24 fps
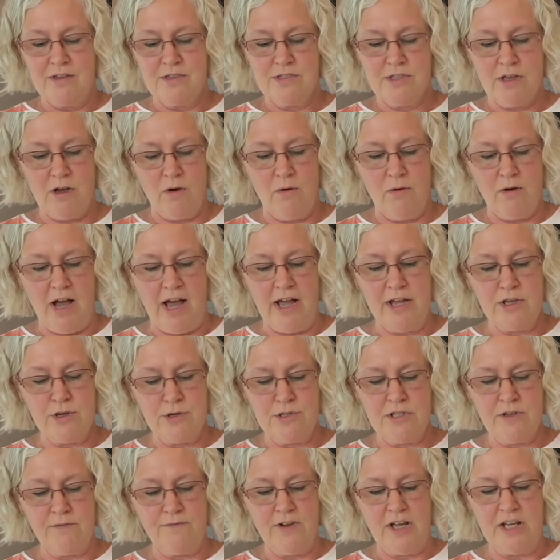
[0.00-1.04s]
So I
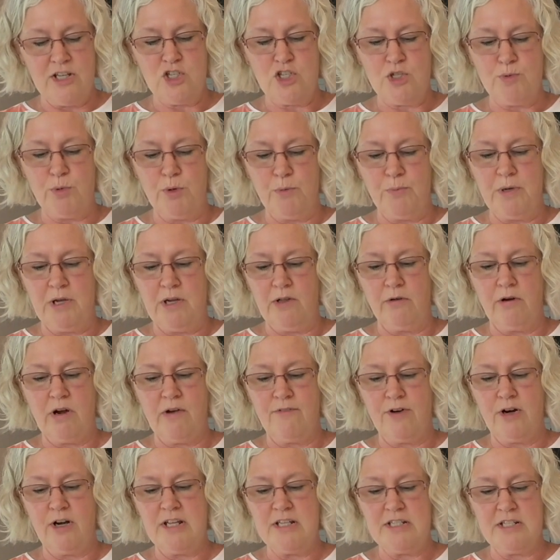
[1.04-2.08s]
use a vegetable peeler.
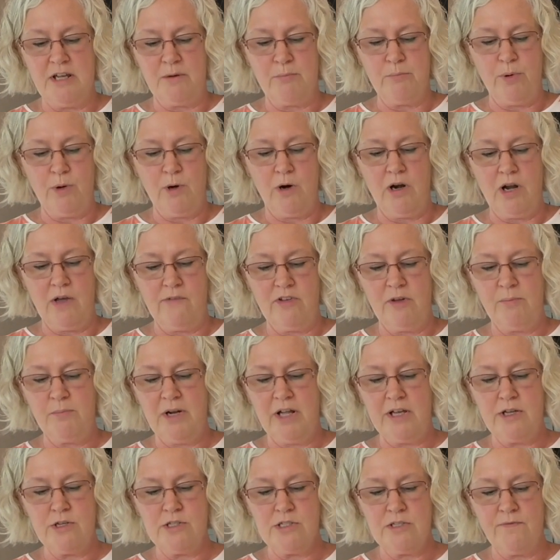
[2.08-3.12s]
I've already done part of it,
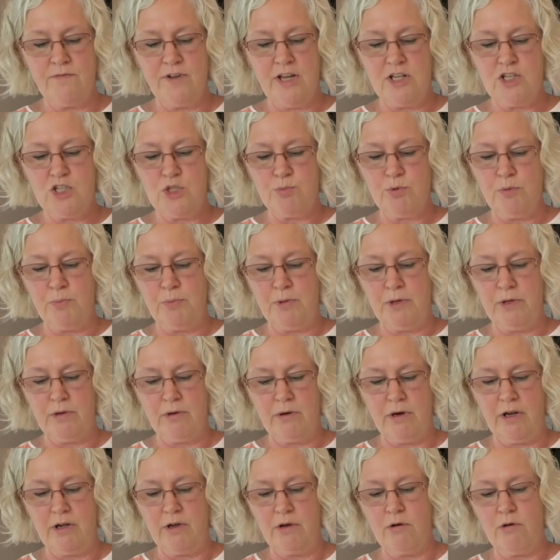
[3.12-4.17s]
but I use a vegetable
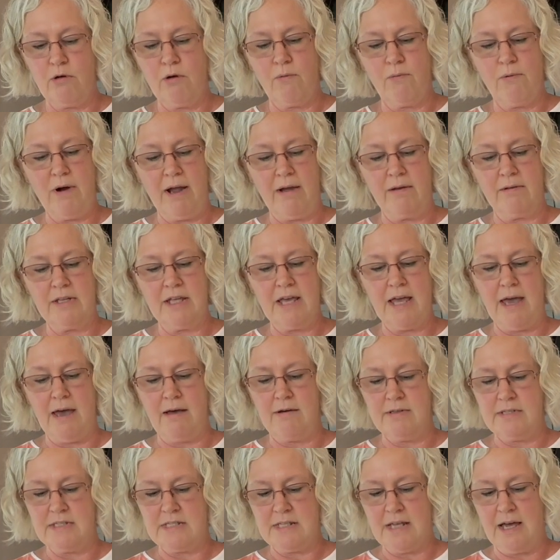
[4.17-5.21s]
peeler and go around the
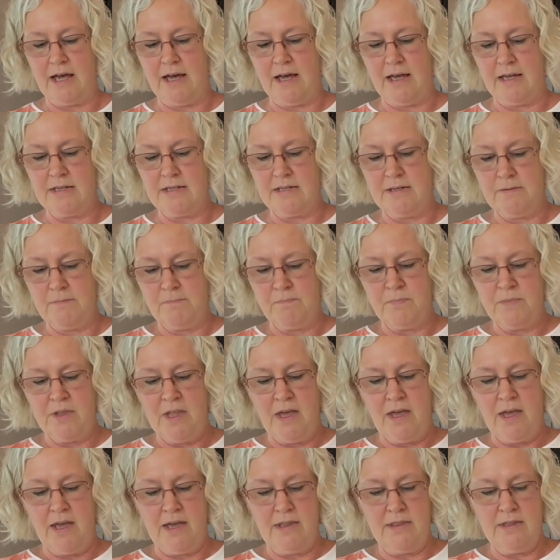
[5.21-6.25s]
outside,
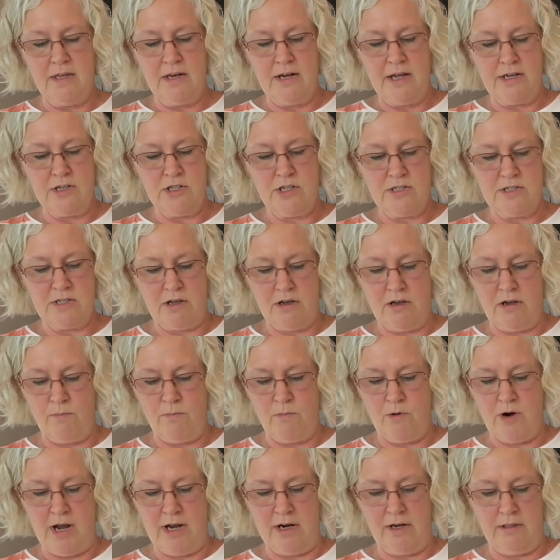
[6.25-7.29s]
and then I just come
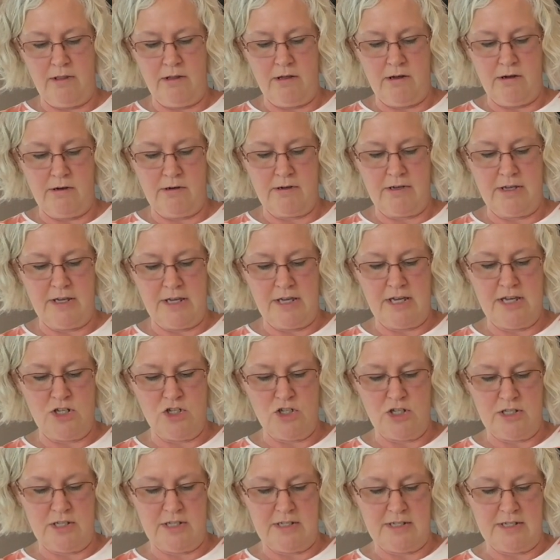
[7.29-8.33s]
right along
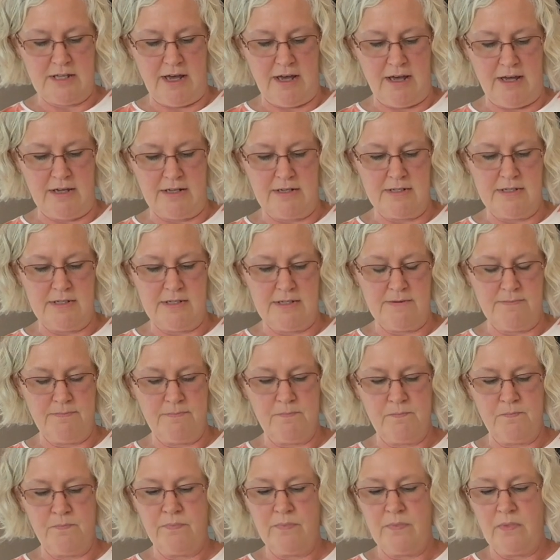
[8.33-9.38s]
each of the sides,
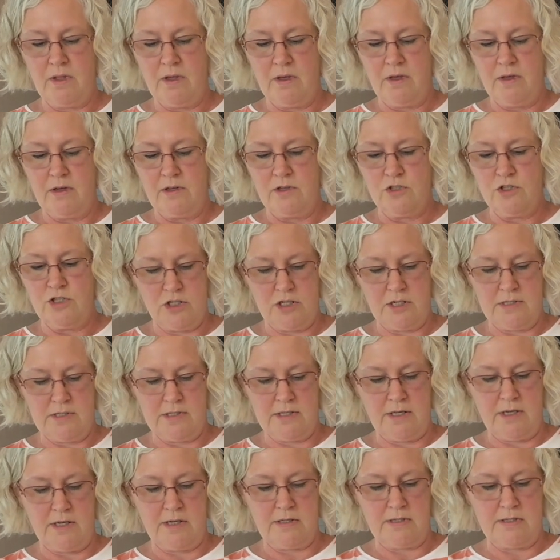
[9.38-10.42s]
just
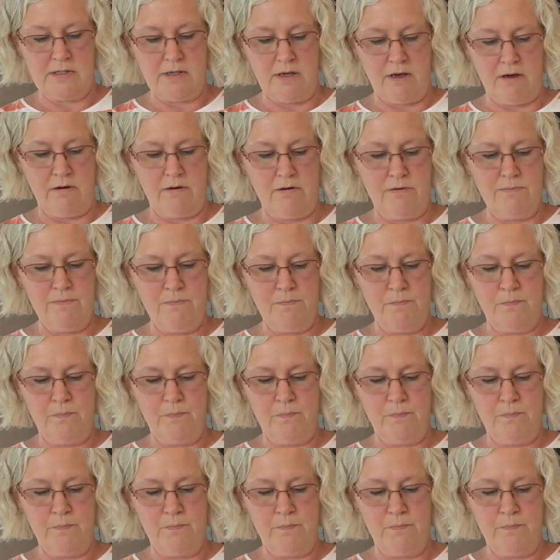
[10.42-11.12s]
like so.